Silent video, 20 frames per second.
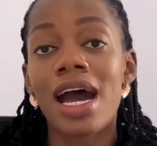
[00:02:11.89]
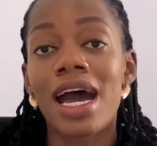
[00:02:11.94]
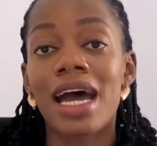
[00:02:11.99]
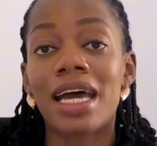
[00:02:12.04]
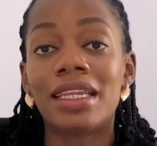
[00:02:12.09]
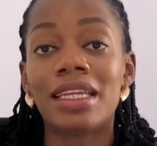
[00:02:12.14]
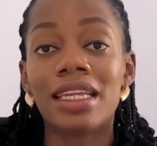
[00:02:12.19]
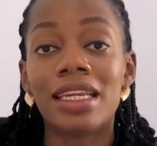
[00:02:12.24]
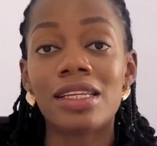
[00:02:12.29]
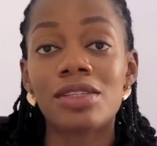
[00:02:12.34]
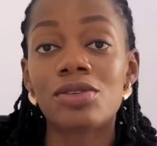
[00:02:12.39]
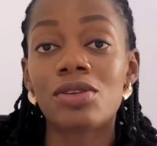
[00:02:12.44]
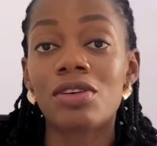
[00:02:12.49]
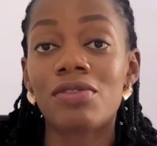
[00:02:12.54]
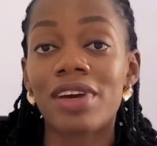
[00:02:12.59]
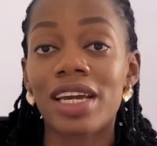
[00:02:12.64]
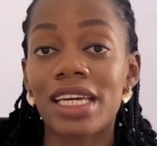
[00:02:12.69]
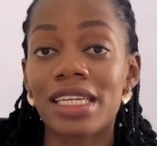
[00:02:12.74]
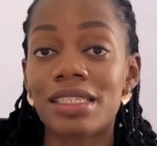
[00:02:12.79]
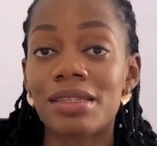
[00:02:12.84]
and a little
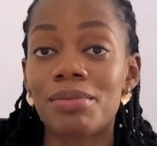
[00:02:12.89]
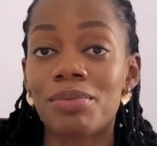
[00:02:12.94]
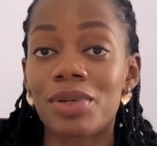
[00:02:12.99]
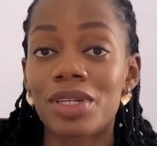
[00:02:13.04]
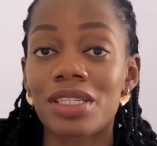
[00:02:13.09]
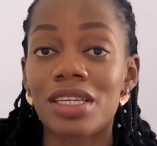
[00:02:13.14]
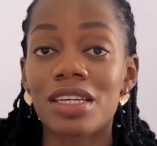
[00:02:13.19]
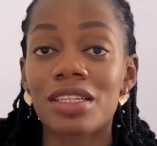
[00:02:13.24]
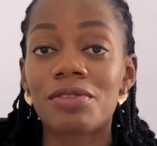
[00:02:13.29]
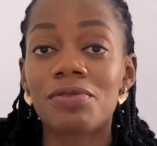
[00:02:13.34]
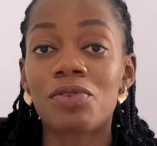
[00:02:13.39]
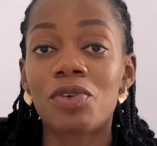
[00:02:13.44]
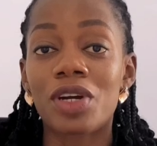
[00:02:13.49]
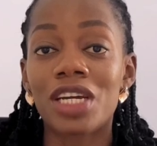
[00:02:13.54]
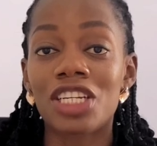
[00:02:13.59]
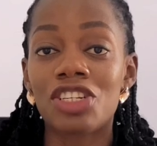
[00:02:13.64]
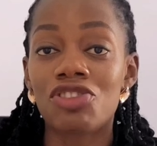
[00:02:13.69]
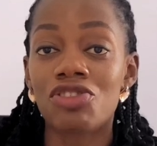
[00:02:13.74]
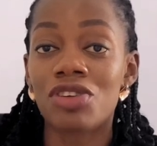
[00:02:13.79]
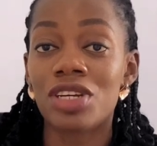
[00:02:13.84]
over 18% for
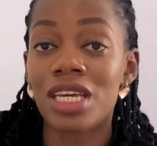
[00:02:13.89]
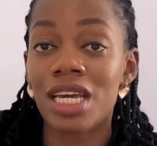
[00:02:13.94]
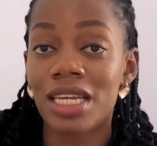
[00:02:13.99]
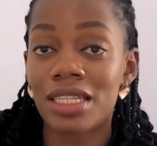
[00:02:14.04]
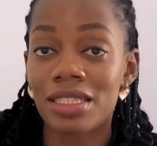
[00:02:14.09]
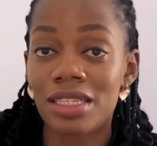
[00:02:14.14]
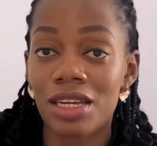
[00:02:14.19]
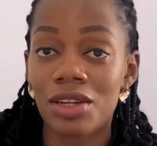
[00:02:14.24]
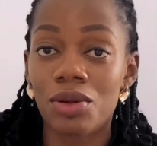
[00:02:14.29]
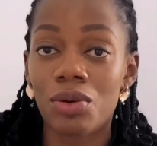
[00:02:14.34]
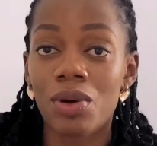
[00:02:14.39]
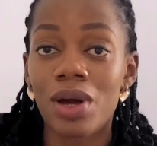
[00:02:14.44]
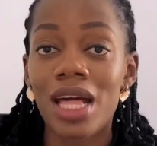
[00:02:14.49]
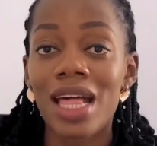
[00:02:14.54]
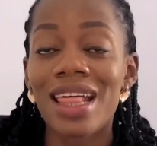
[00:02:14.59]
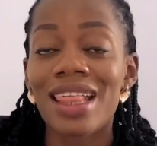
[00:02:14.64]
a 3-year tenor.